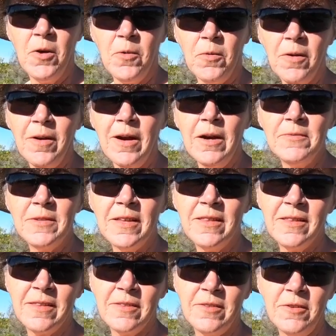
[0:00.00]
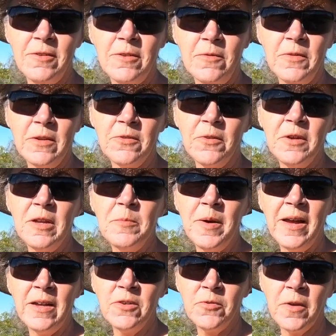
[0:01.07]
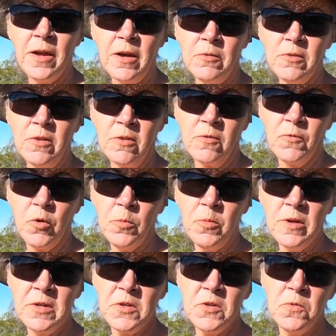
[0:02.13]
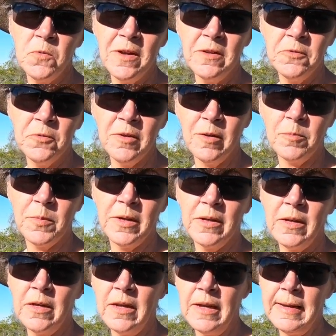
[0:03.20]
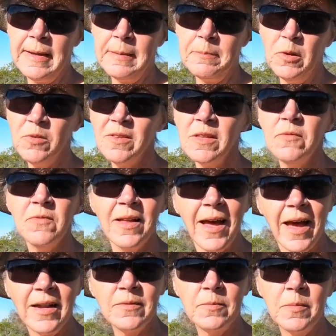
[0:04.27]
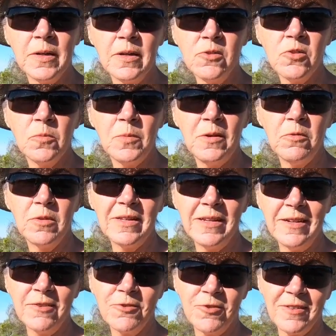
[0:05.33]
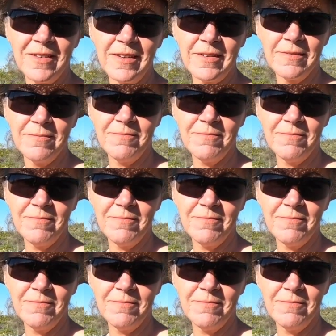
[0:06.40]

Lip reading: We're off to do the Victoria Mine Trail, which is 4.2 round trip and mostly flat, but it should be really interesting.